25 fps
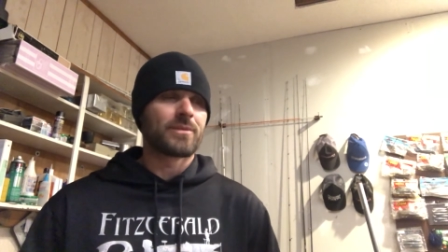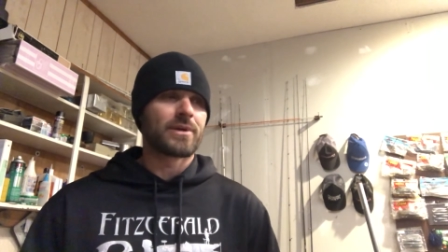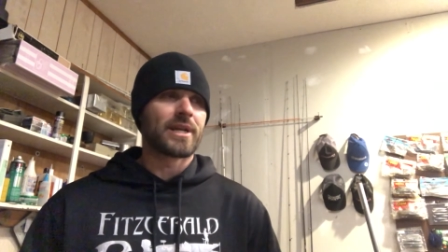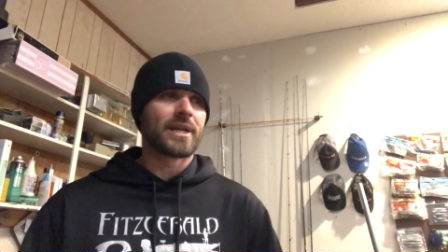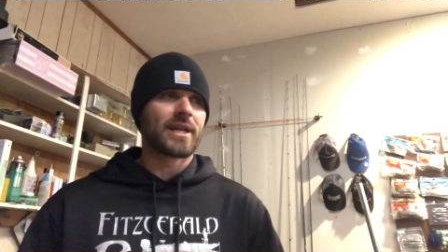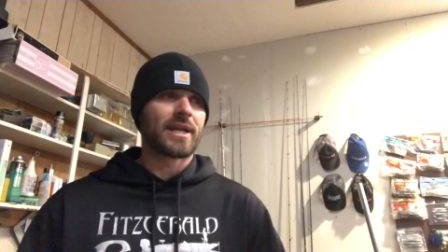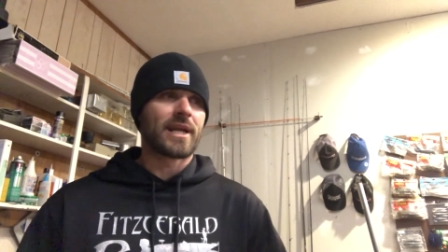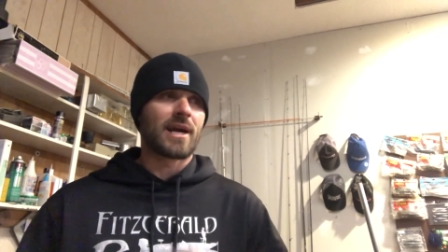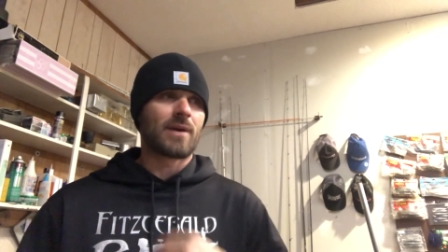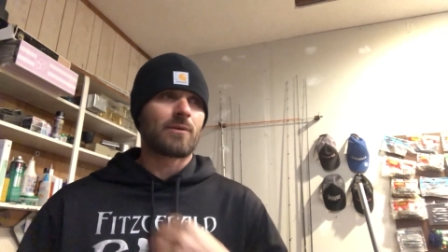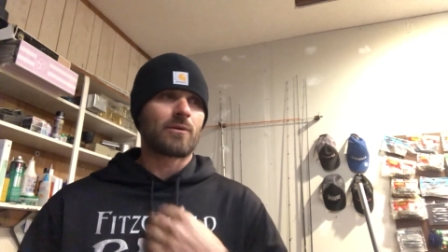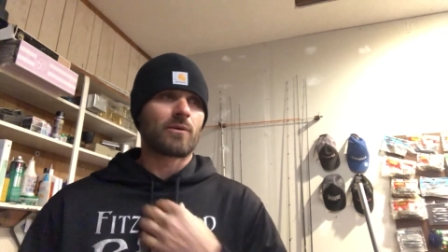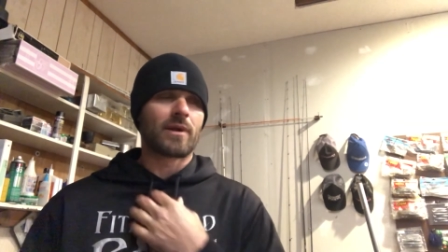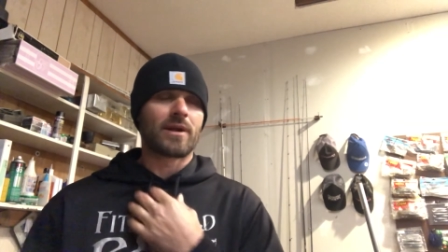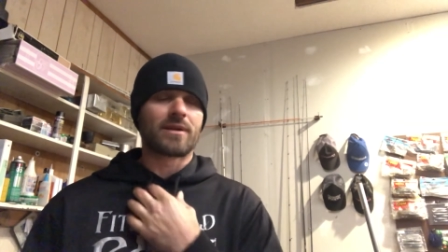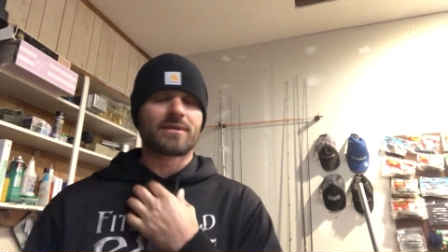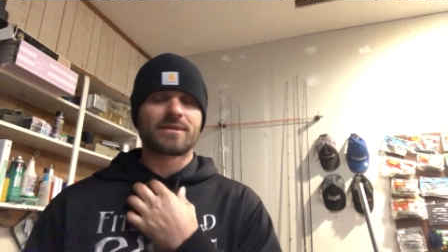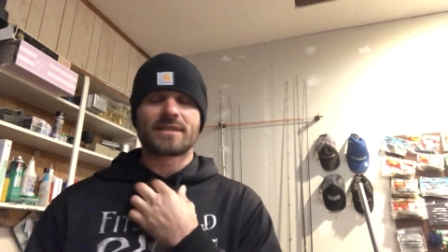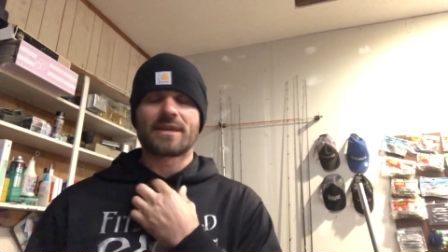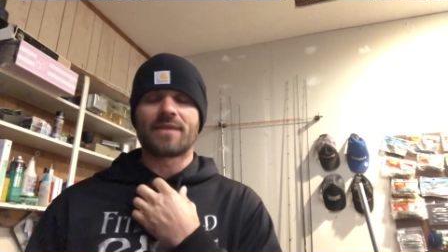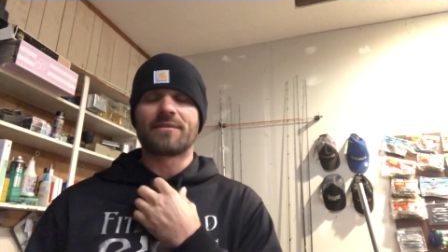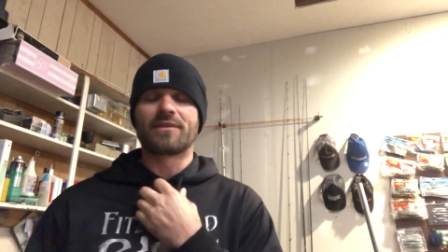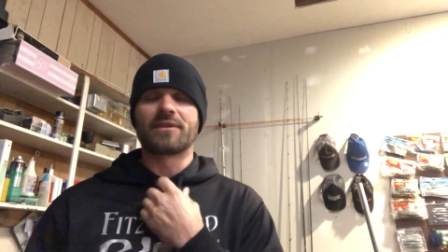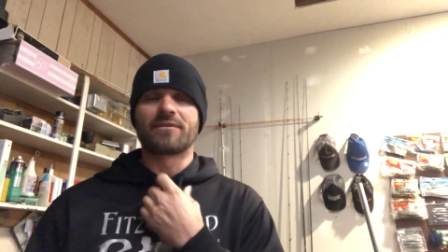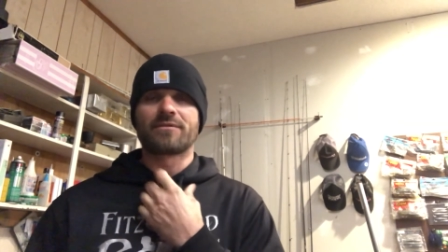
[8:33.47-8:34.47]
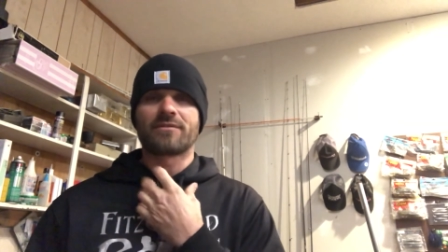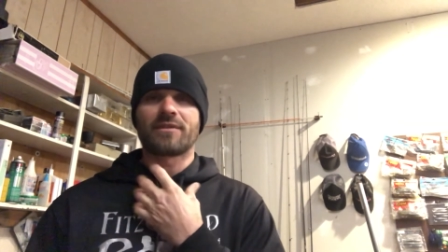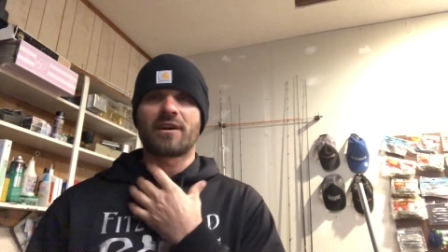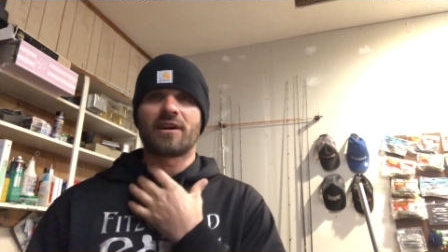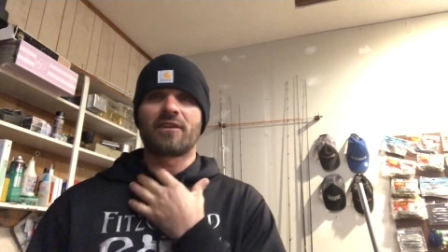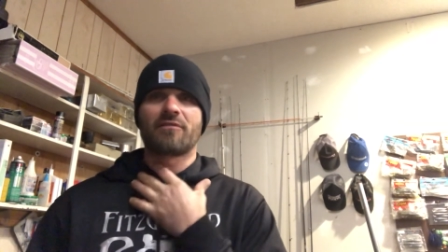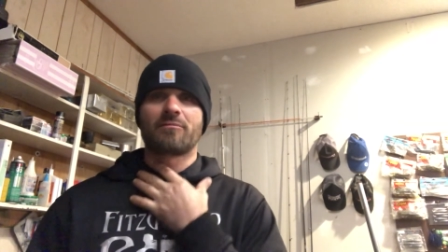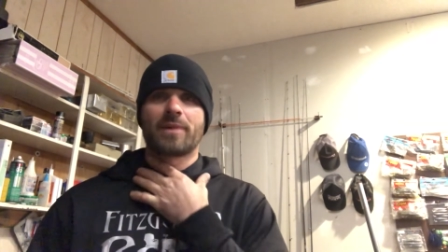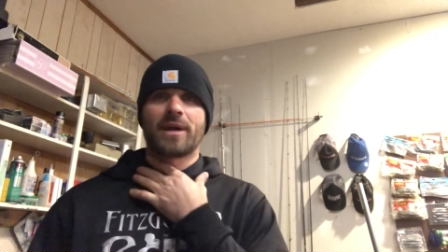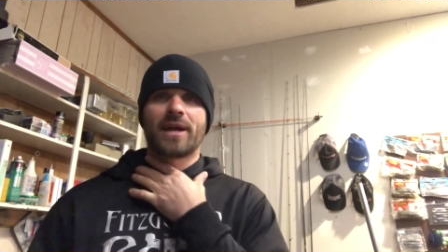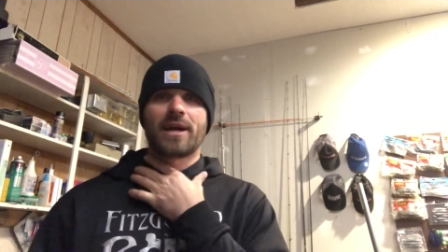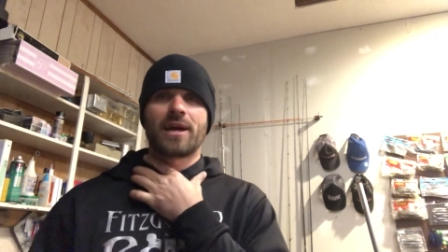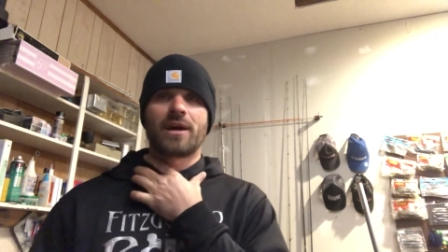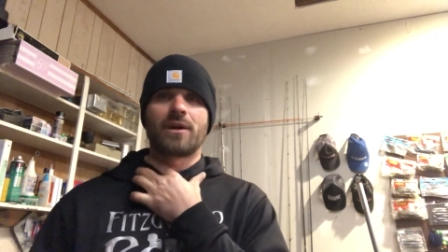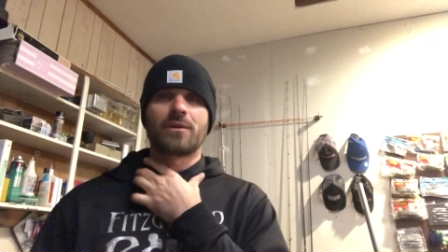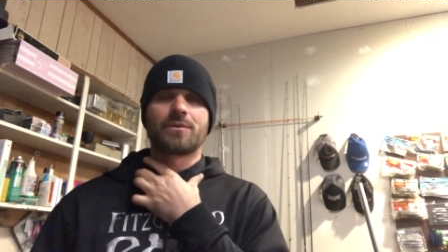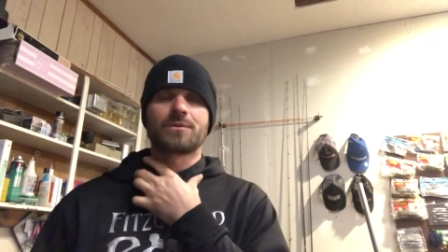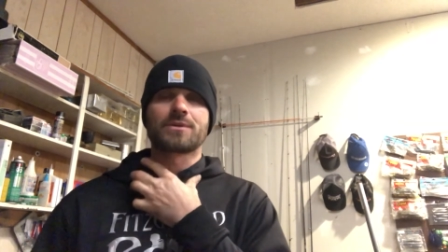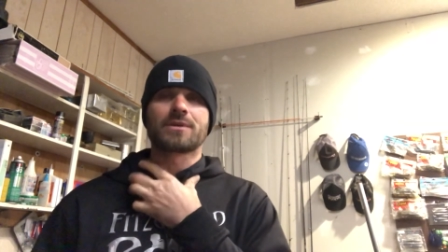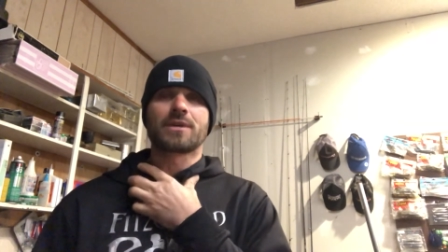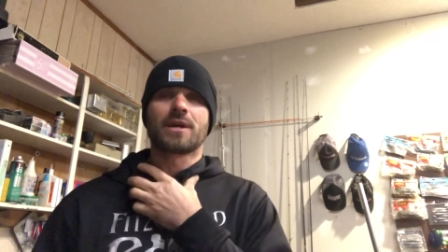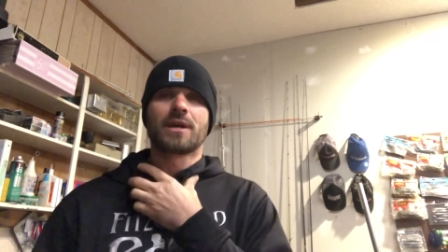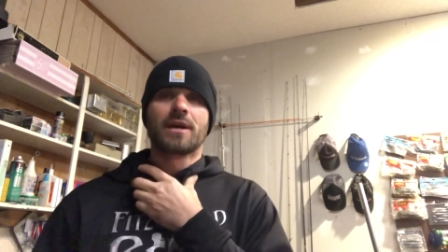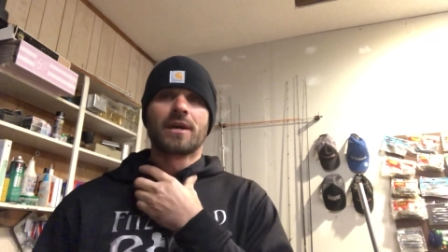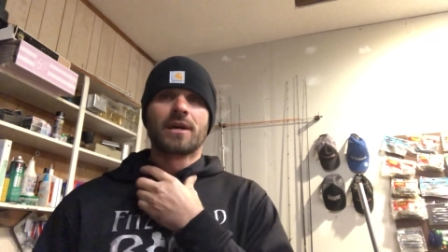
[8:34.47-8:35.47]
But anyhow, I'm around 75
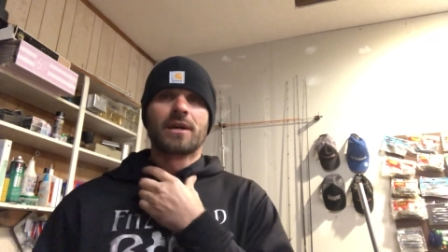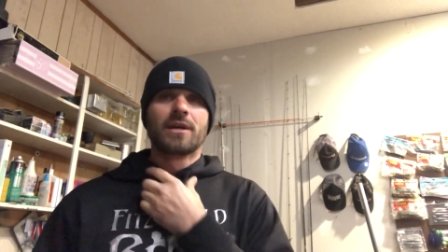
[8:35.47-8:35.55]
pounds.